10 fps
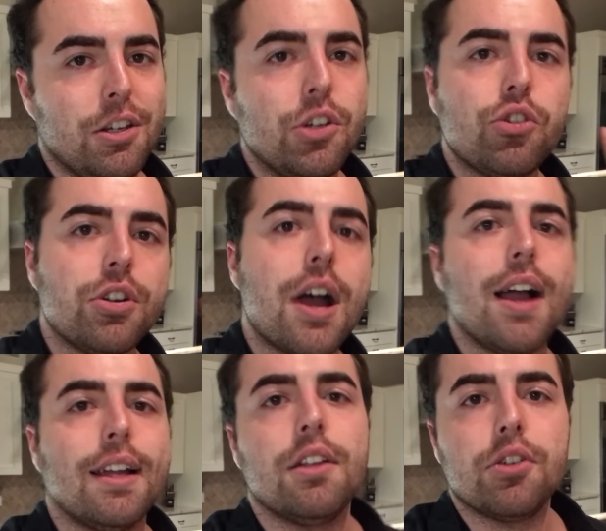you should
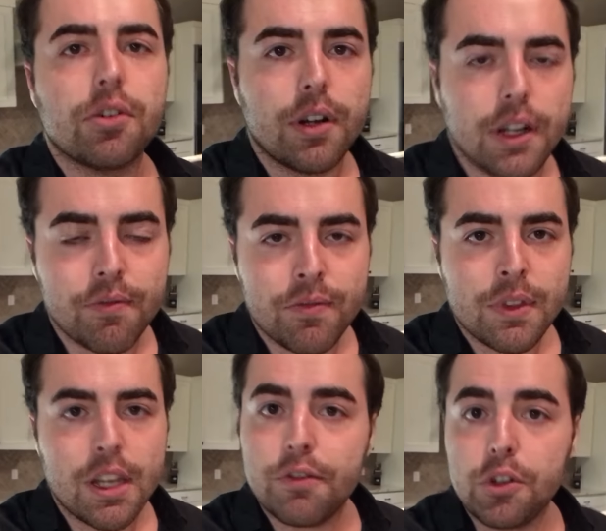not get a degree.
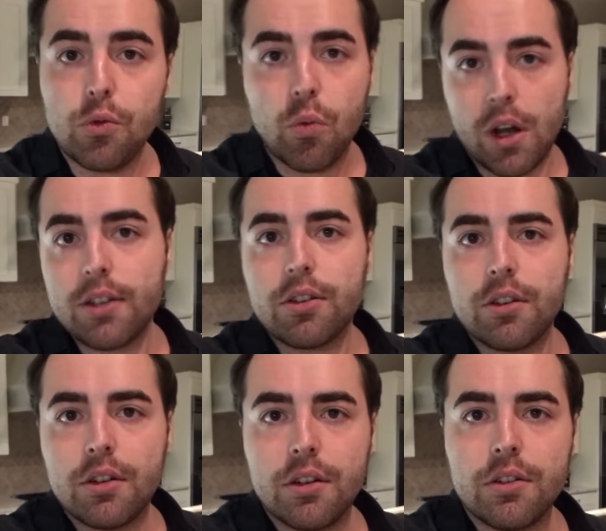If you want
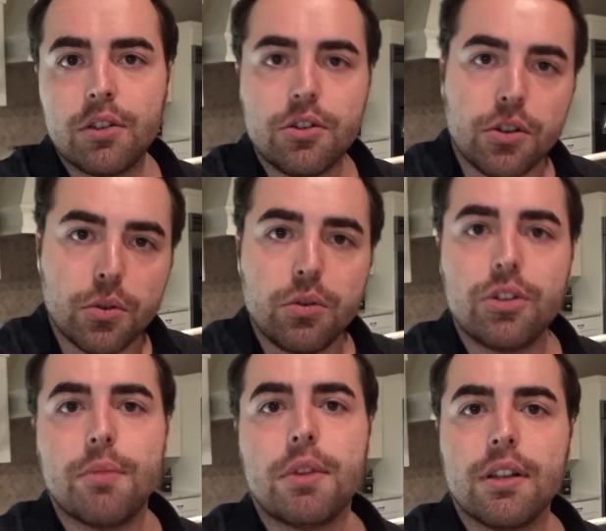to do
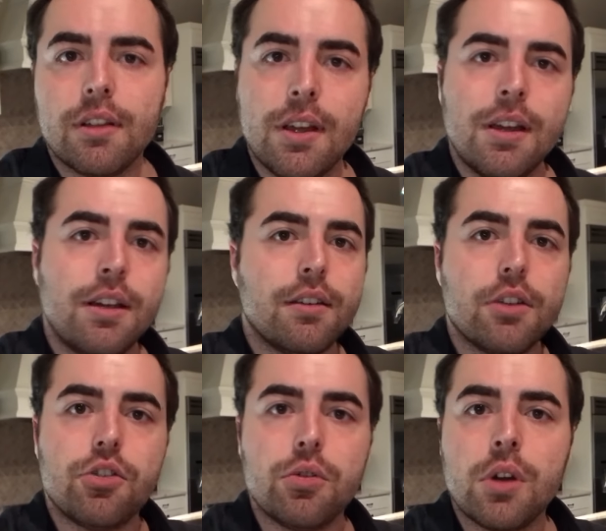something
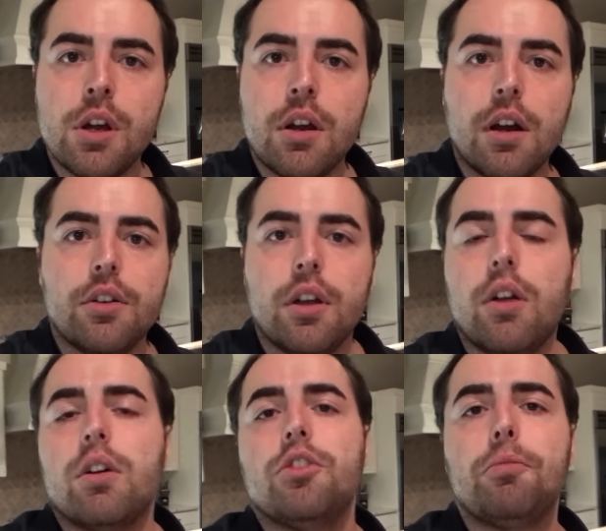that you
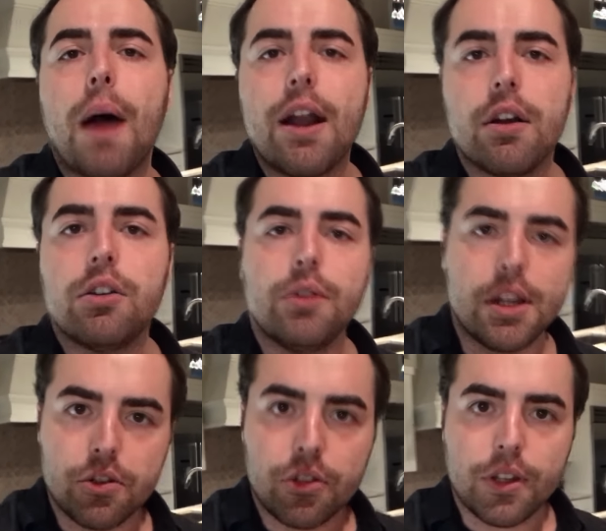are aspiring to and
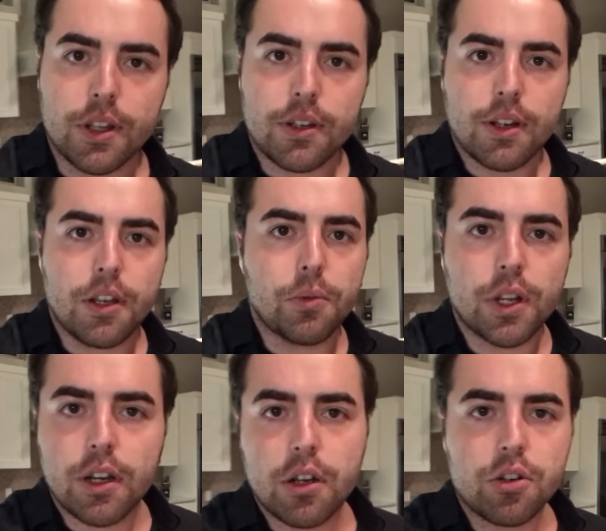interested in, and you want
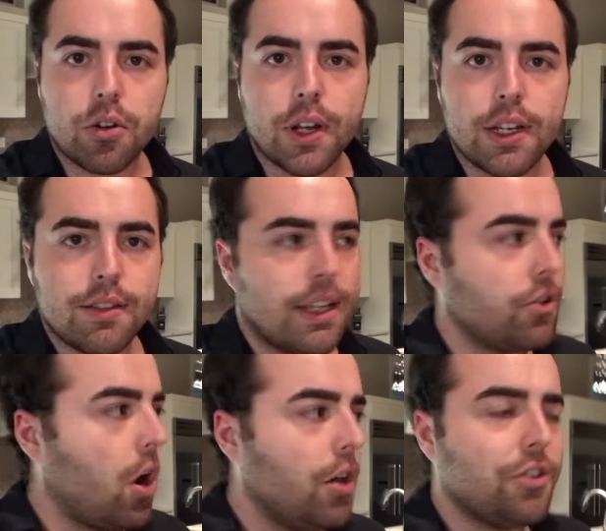to get a degree in it,
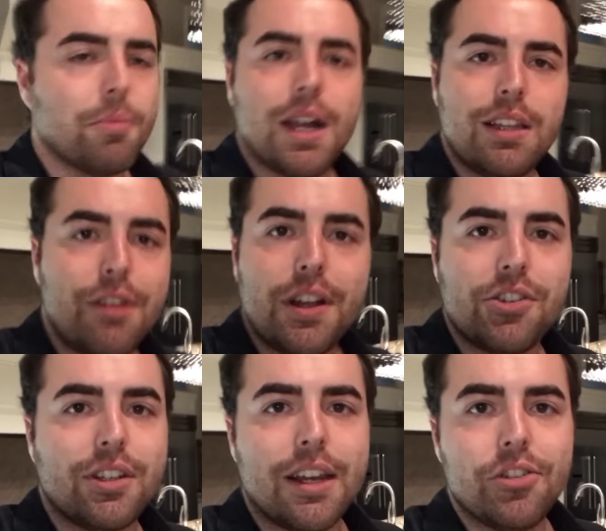that's awesome. I love
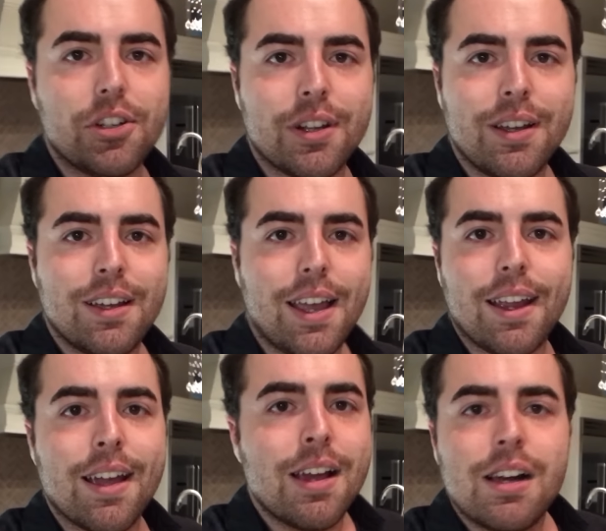education.
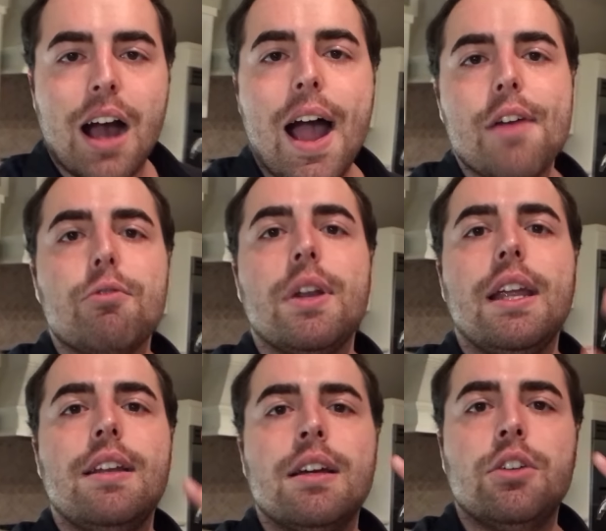Hey, I
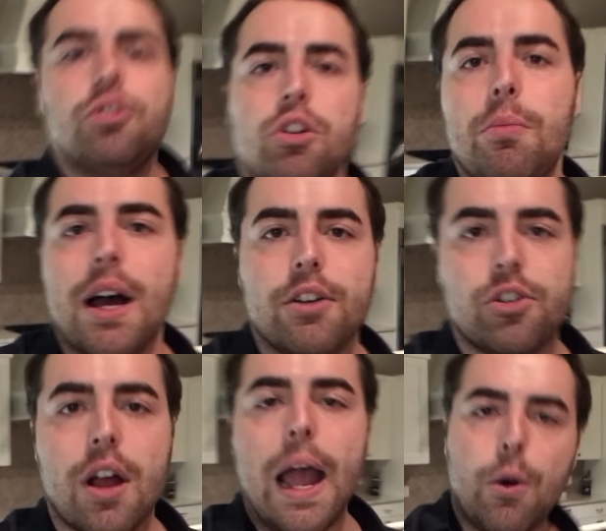read so
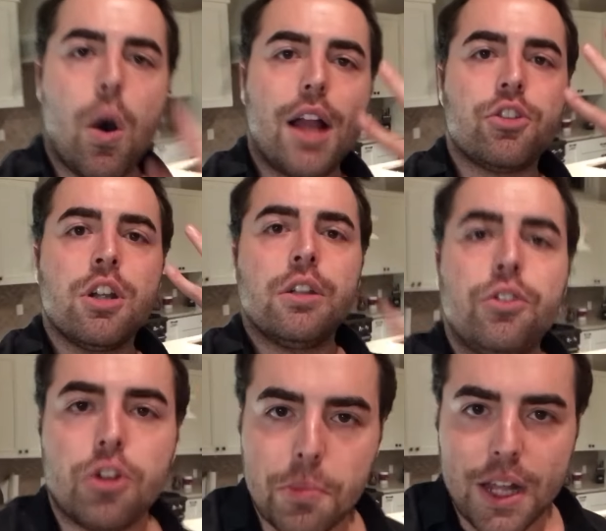much. I watch
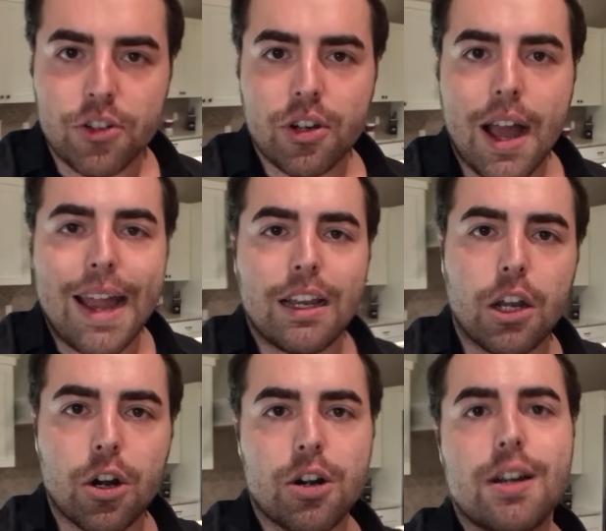so much. I
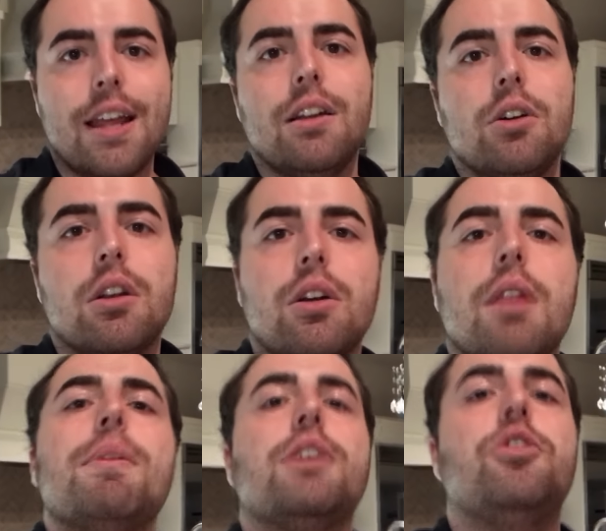learn and learn and learn.
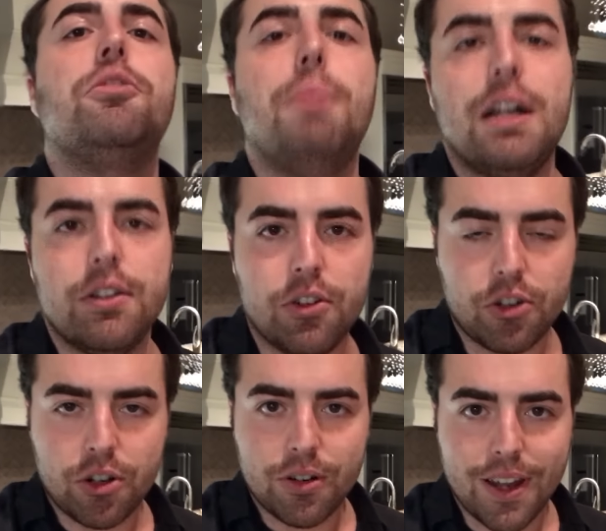I'm like a
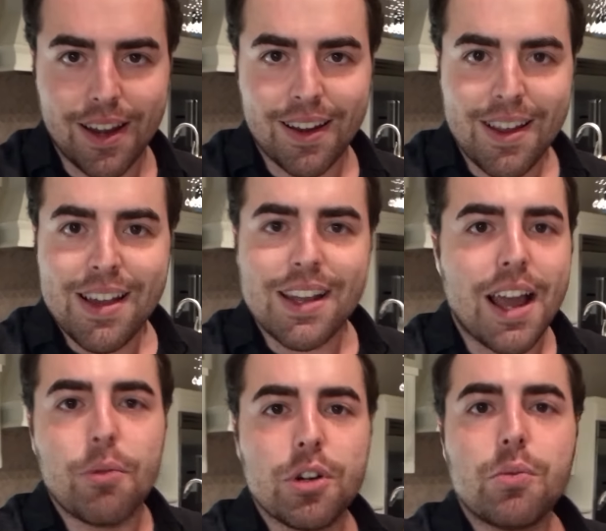sponge. okay? And
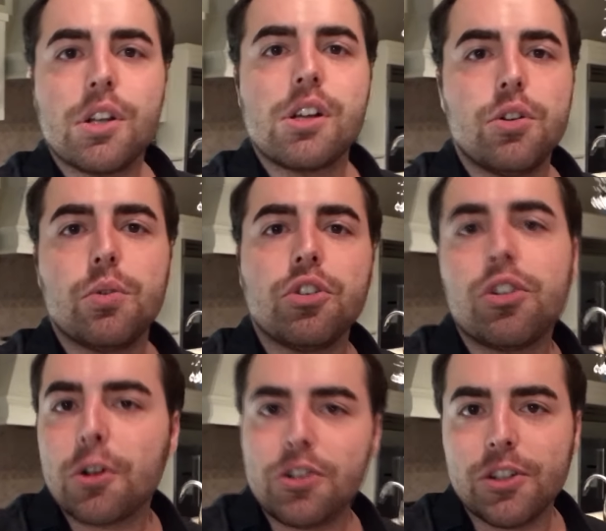I wouldn't want to go to a
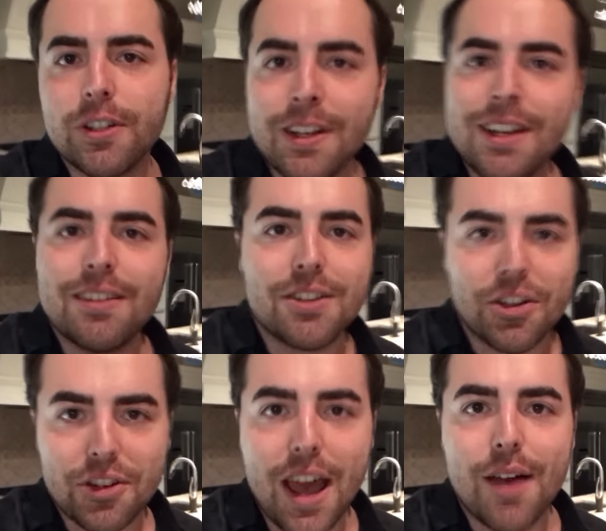surgeon that
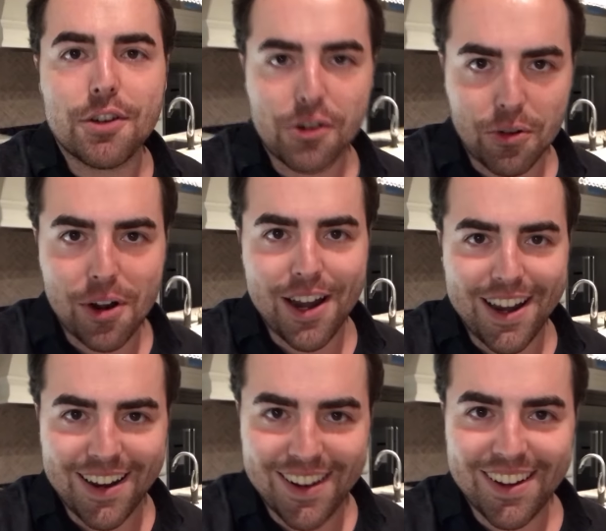doesn't a
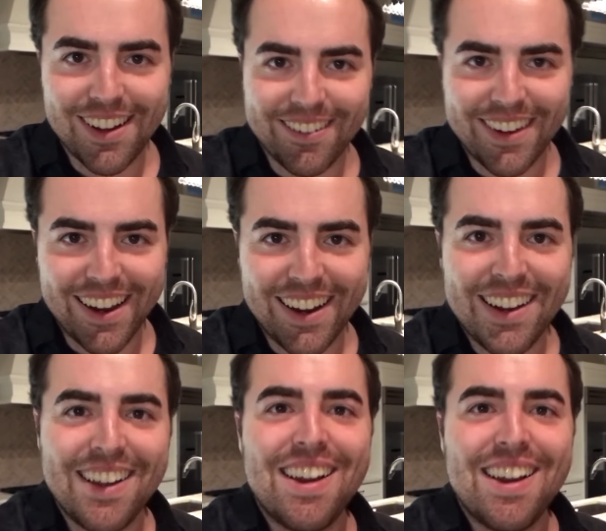degree, okay?